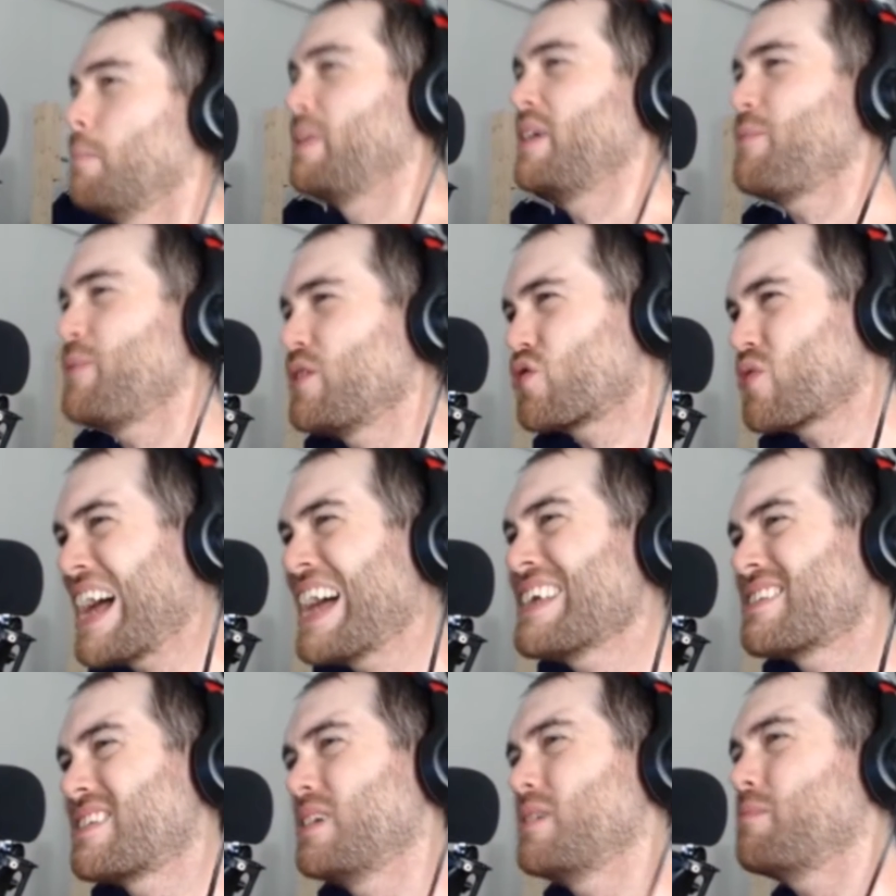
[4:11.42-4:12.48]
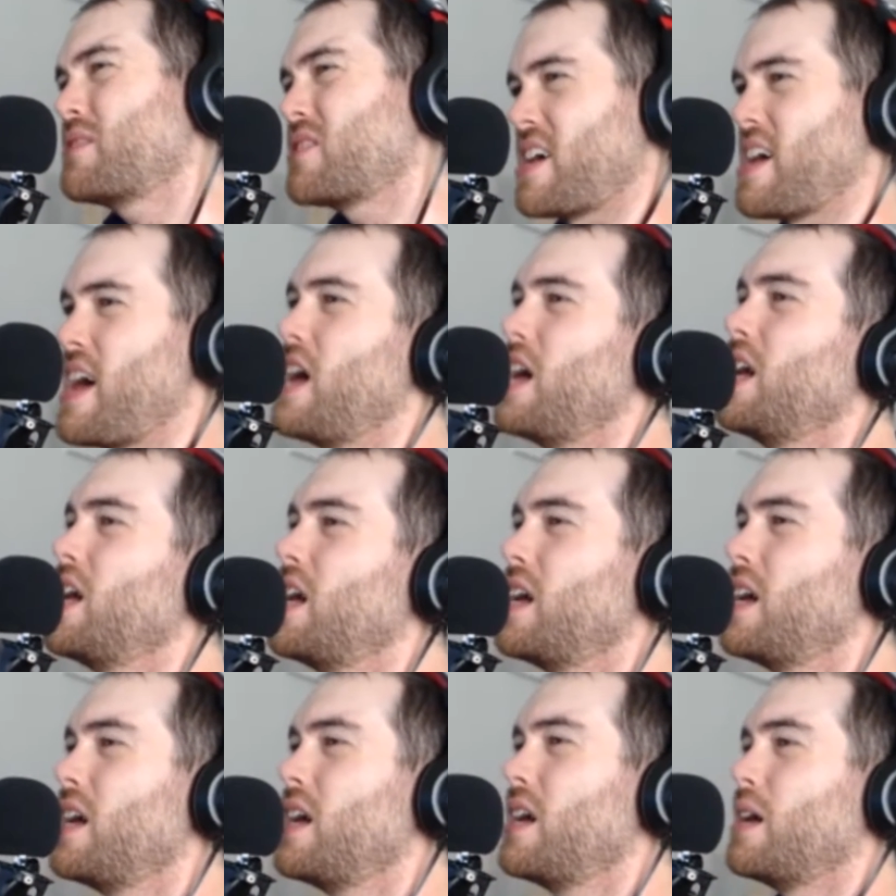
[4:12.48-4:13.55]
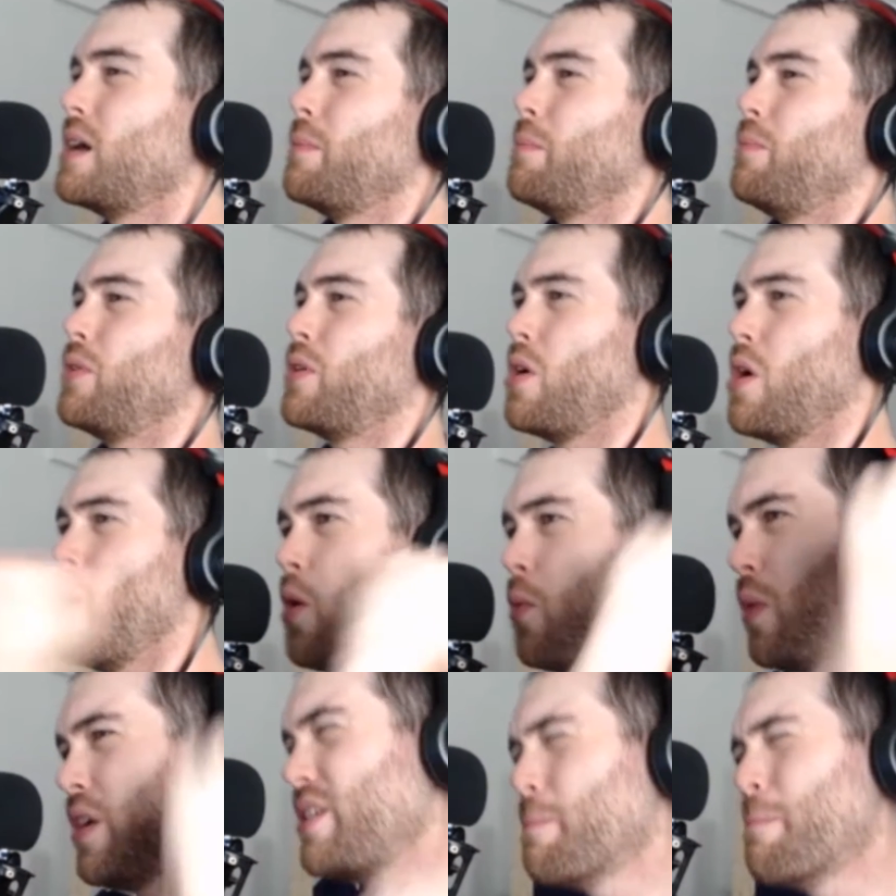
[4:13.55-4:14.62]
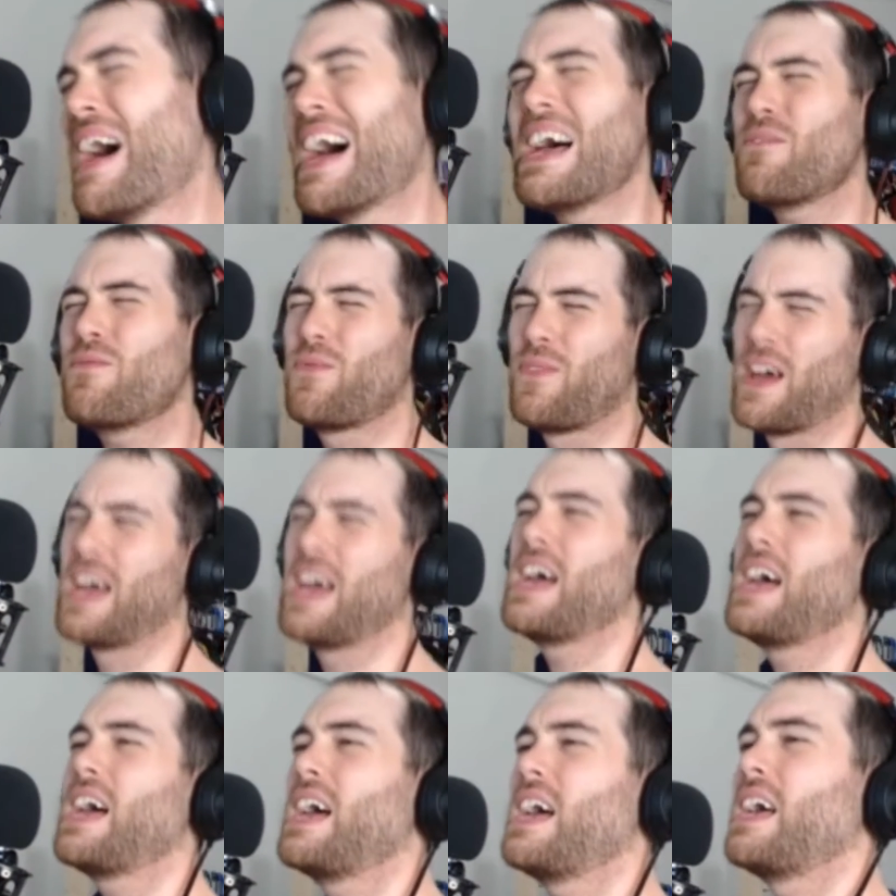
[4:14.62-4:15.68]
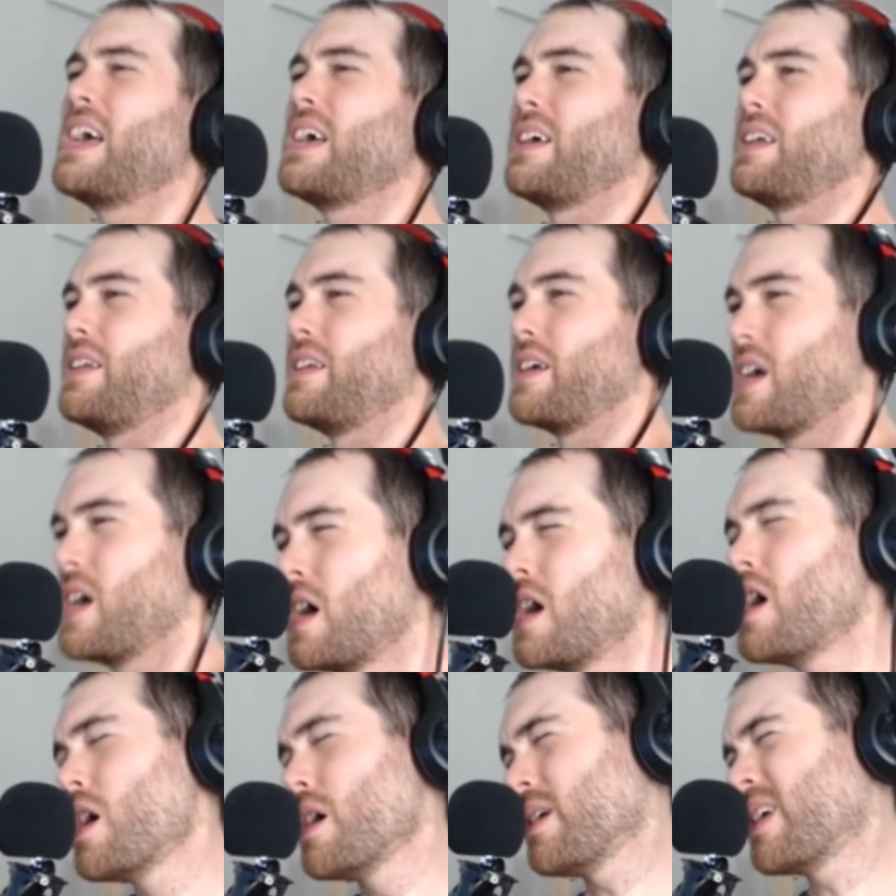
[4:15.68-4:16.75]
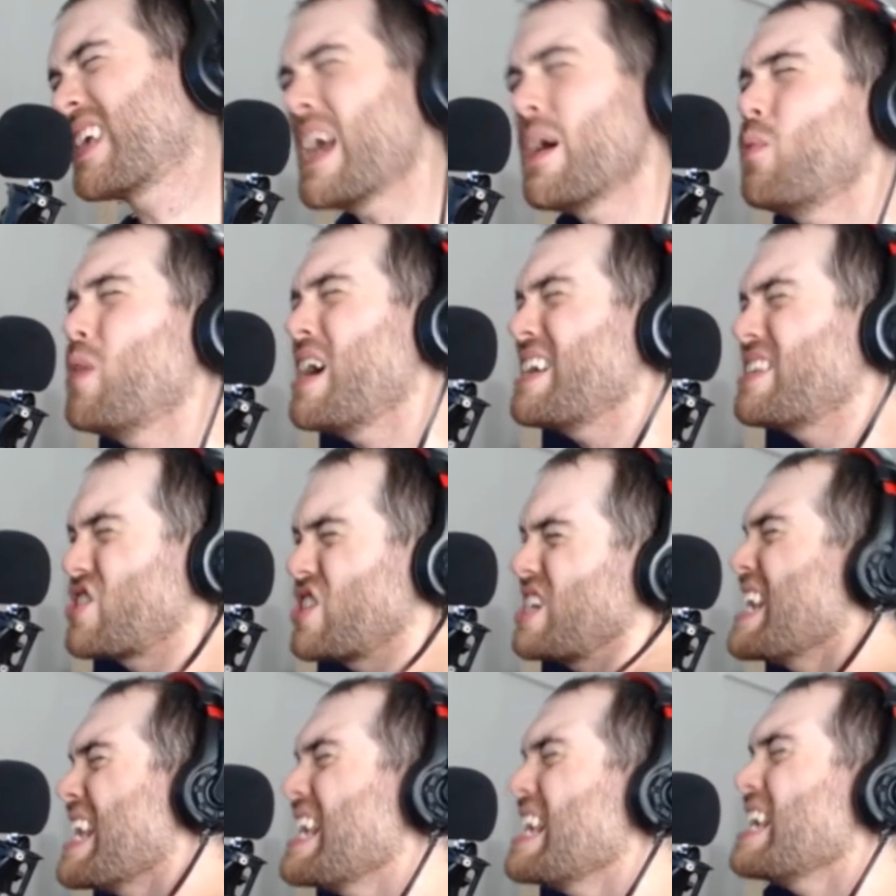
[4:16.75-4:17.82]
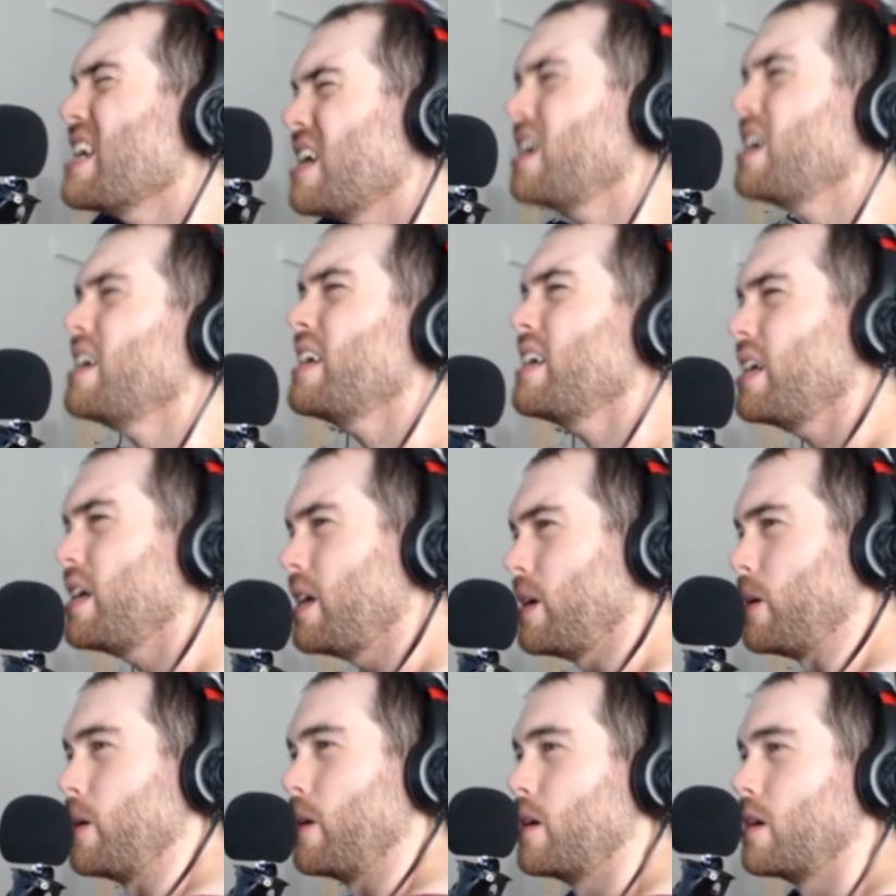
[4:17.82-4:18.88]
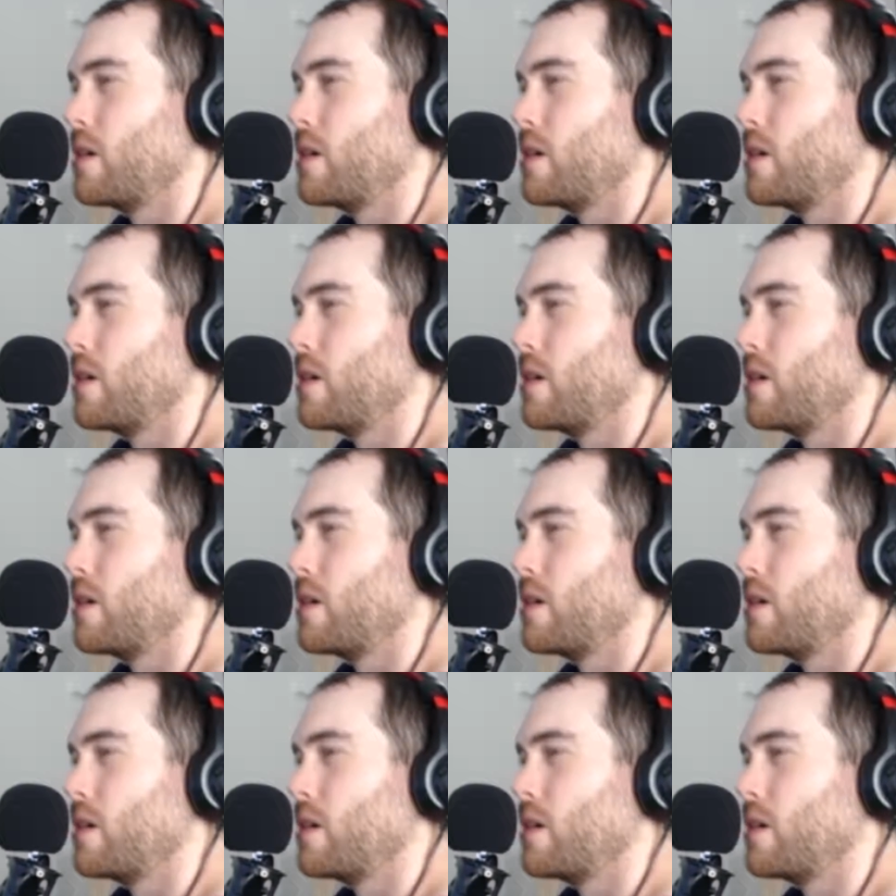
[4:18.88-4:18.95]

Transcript: But if you try sometimes, well, you might find you get what you need.